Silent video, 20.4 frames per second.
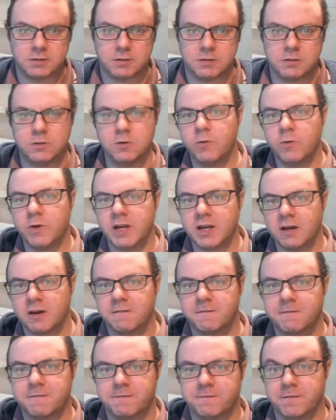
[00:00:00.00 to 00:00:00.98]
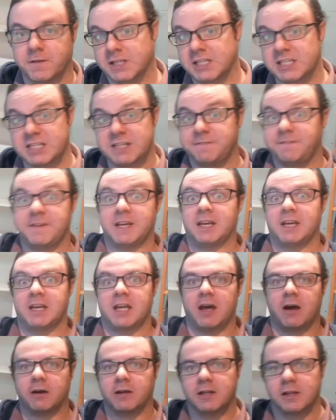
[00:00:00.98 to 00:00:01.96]
doing a philosophic
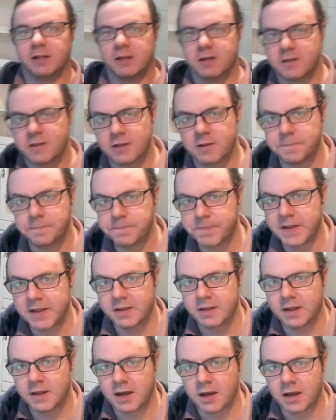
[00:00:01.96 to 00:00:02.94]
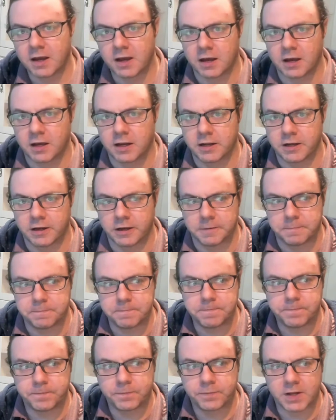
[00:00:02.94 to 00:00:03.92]
calculus on
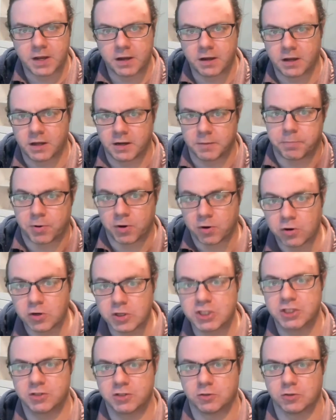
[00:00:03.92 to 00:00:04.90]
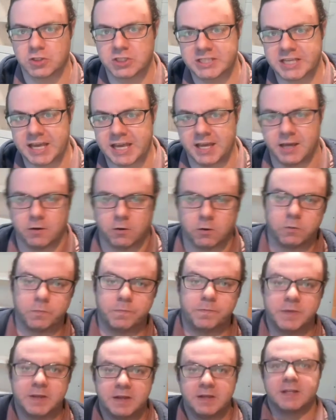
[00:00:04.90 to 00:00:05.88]
a personal scale.
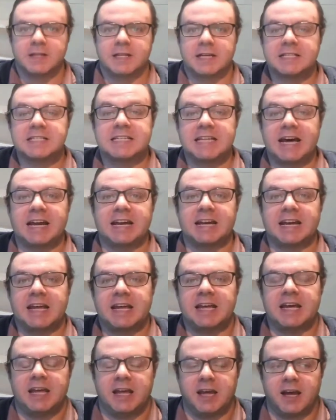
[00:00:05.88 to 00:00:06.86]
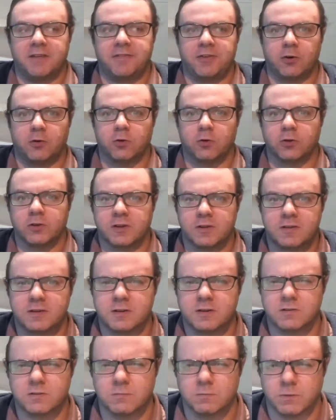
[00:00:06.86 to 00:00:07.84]
That's not an ethical
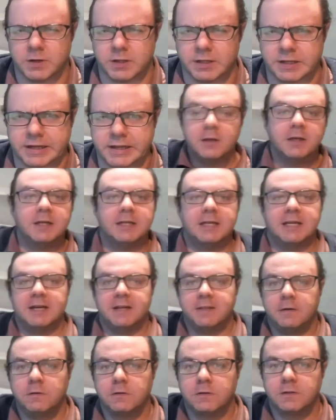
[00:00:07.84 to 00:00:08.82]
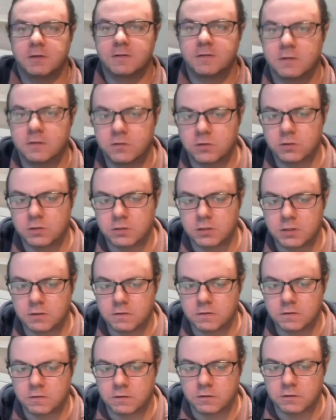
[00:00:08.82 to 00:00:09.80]
decision, really. An ethical decision
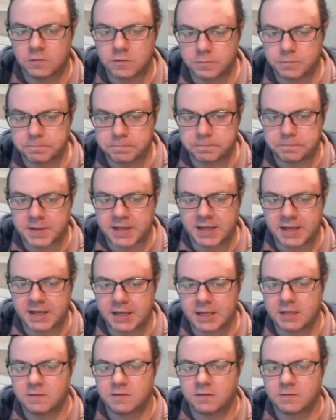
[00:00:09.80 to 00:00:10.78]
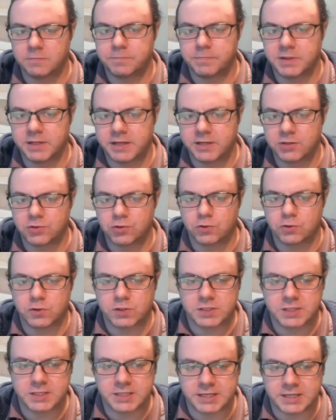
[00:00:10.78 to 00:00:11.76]
concerns pains and
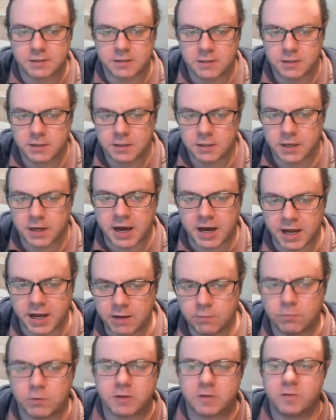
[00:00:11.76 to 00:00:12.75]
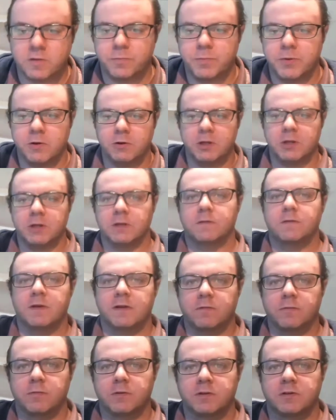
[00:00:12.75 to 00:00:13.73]
pleasures that I will experience
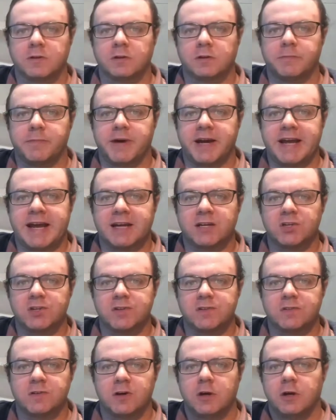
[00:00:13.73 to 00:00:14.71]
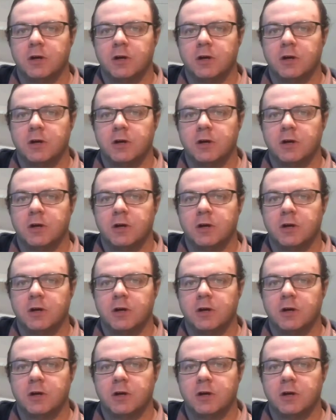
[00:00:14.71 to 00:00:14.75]
as a result of my actions,